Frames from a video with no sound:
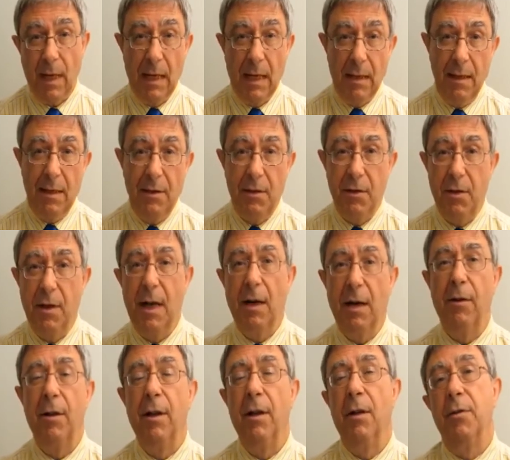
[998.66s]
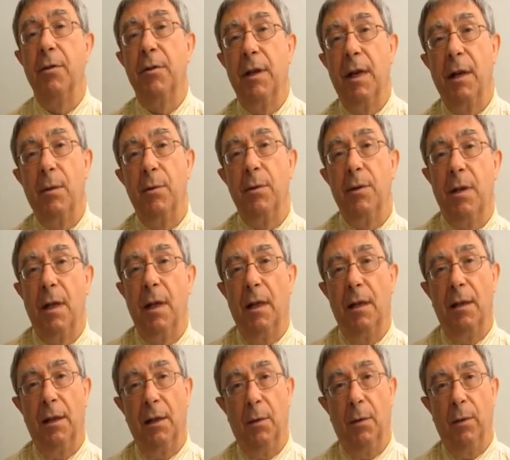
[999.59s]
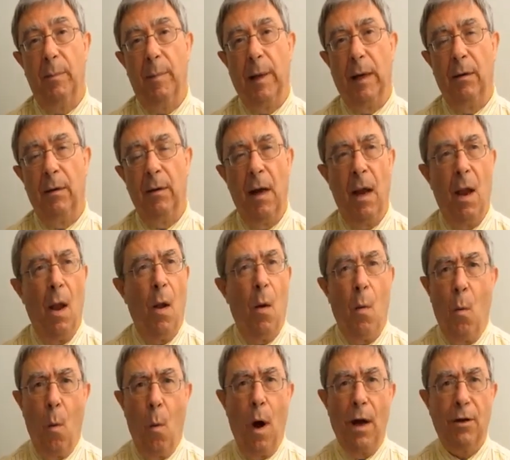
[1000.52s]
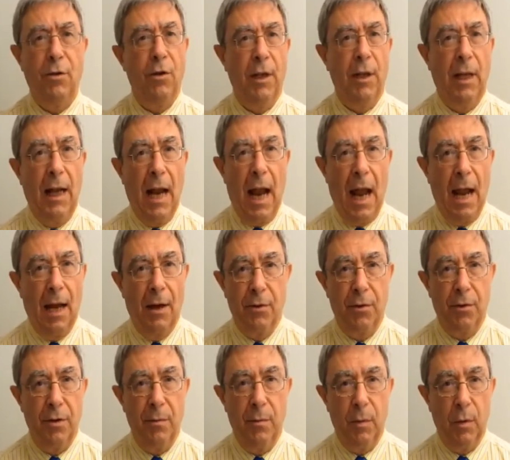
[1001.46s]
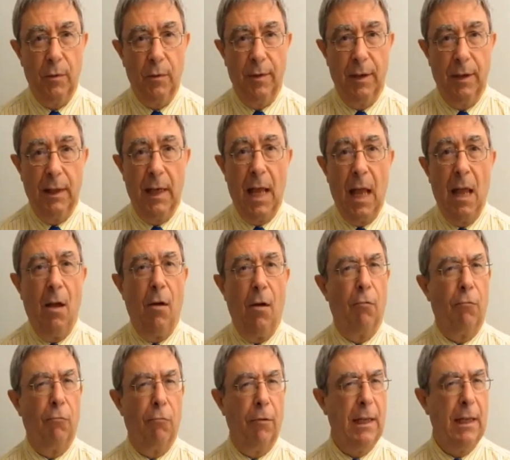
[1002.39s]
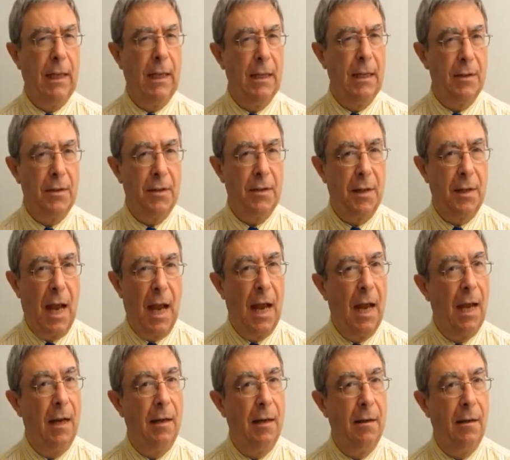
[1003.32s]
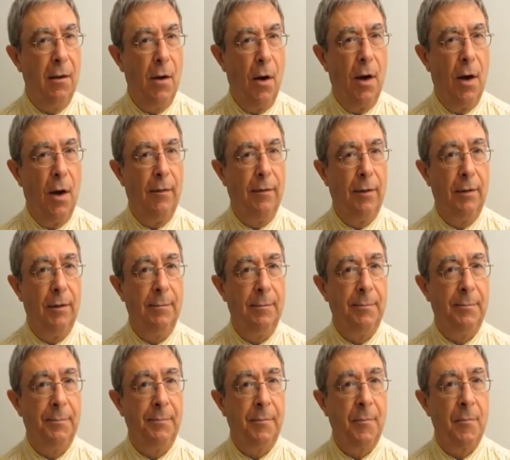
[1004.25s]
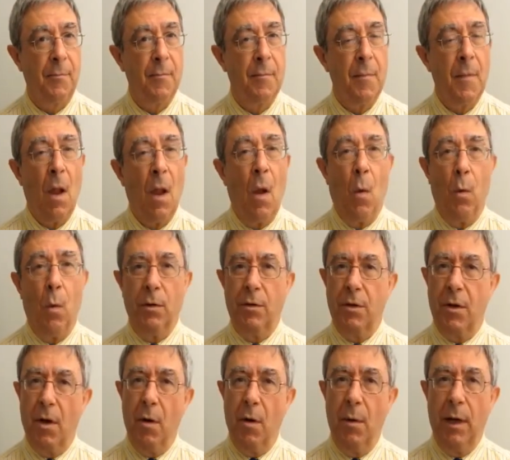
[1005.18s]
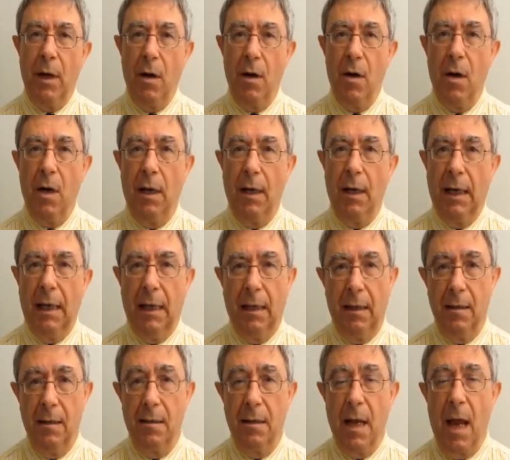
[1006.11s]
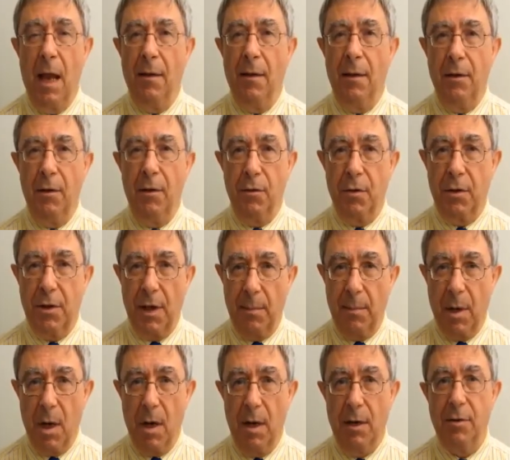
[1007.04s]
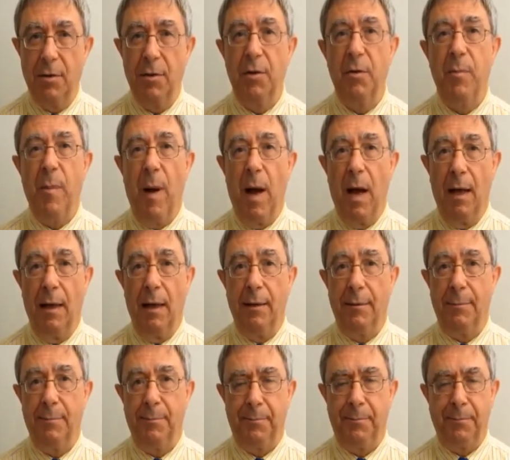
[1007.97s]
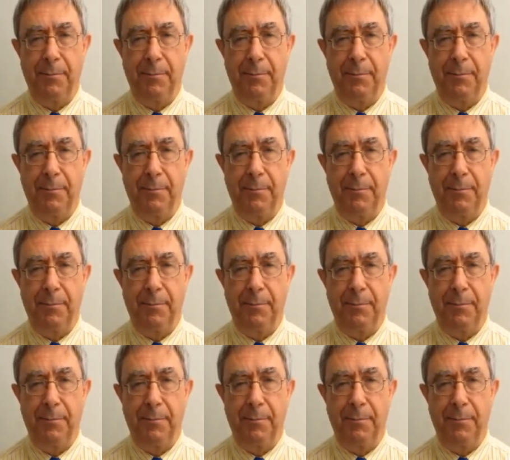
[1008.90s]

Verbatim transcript: In these scenarios that I was telling you about, watching an action movie, reading a sad novel, What's going on is that your subconscious mind